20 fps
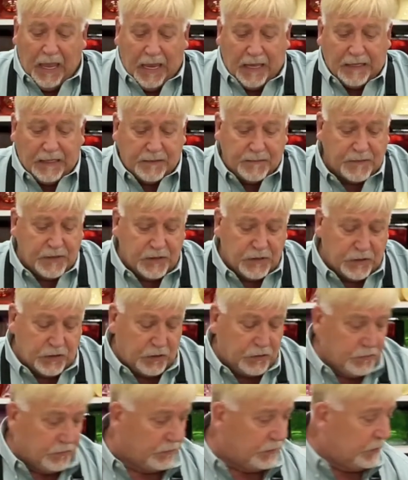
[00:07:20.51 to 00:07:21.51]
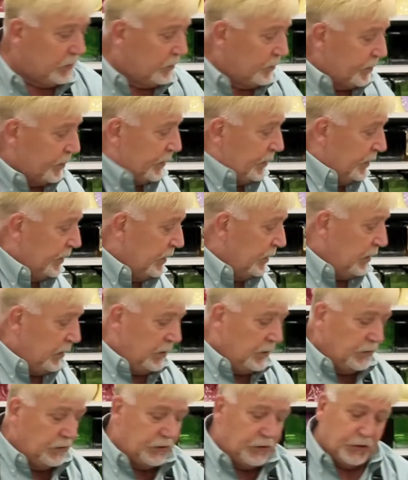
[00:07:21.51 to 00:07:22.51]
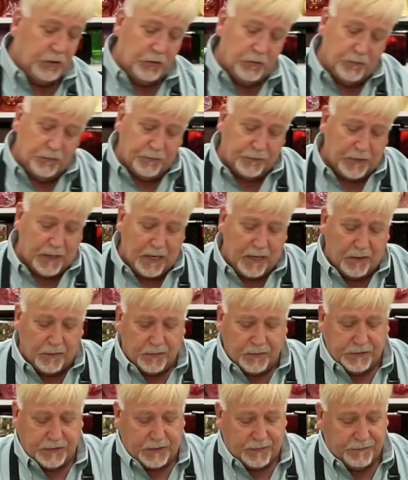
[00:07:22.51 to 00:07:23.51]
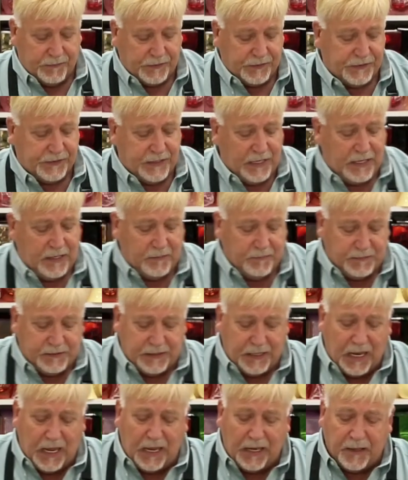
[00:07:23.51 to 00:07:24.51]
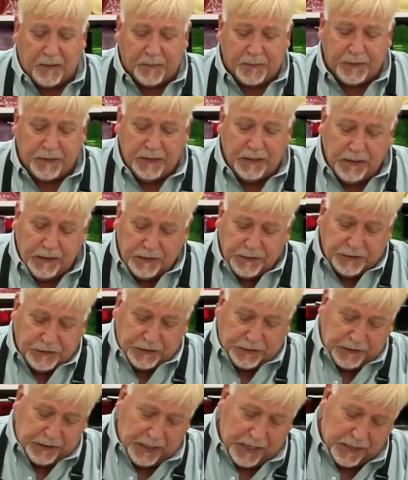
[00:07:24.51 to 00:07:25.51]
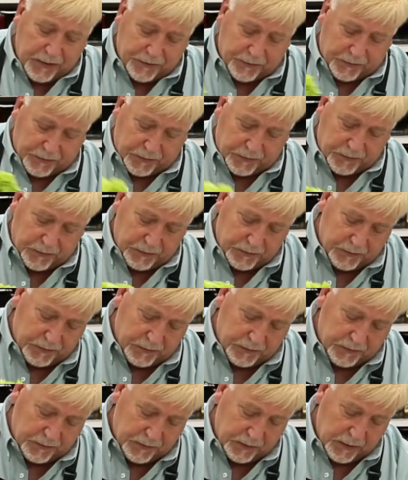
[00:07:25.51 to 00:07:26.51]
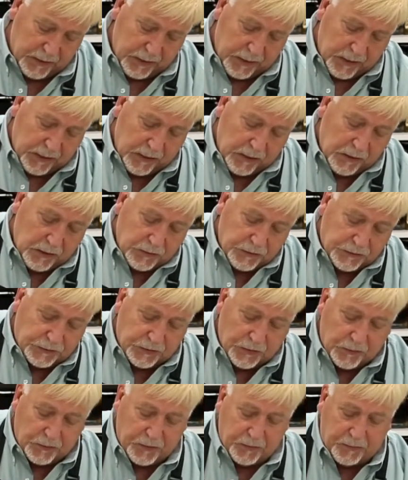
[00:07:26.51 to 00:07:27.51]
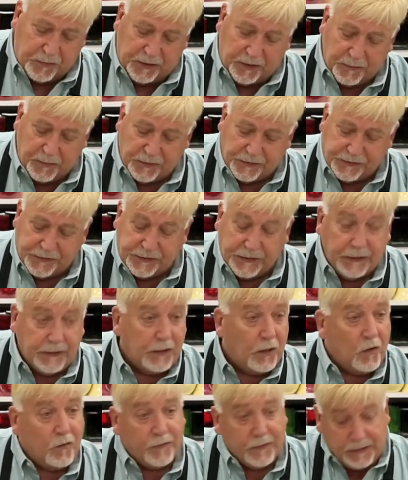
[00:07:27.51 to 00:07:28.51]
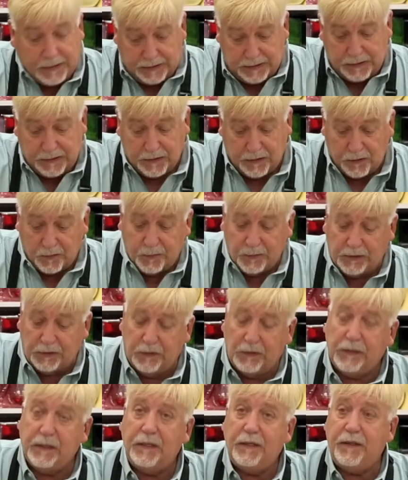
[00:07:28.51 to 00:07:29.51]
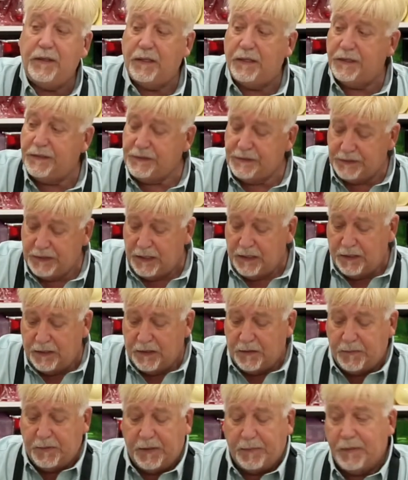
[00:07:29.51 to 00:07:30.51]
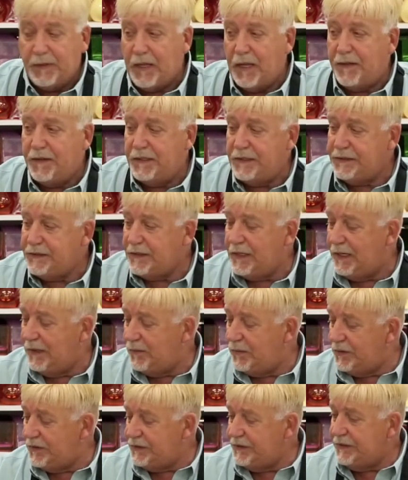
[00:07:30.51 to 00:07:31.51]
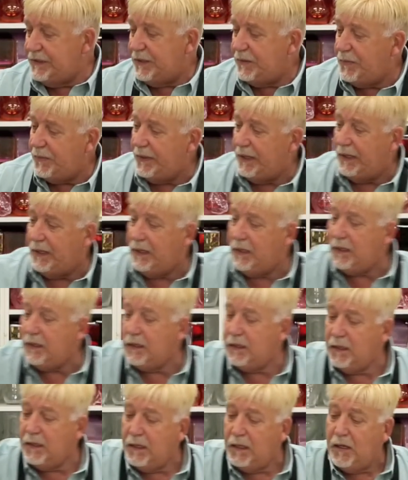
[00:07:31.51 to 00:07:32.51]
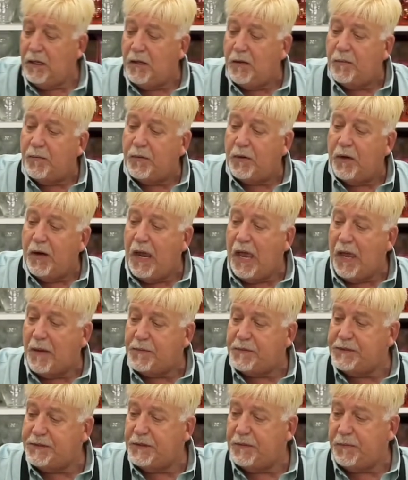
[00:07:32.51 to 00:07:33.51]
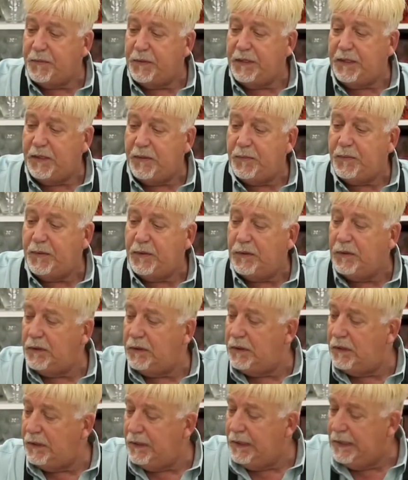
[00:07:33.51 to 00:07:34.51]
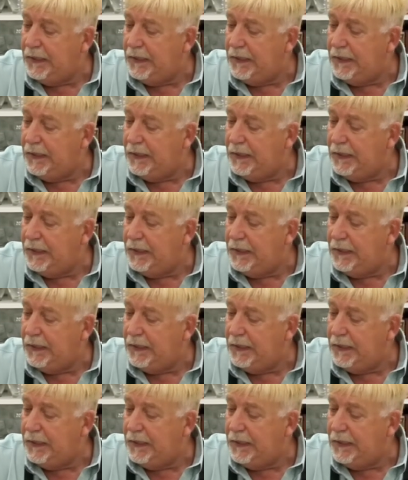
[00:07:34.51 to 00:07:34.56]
And I'm going to group two flowers of the same type together. So the people sitting over here will look at this. The people on this side will see pink. Perhaps the people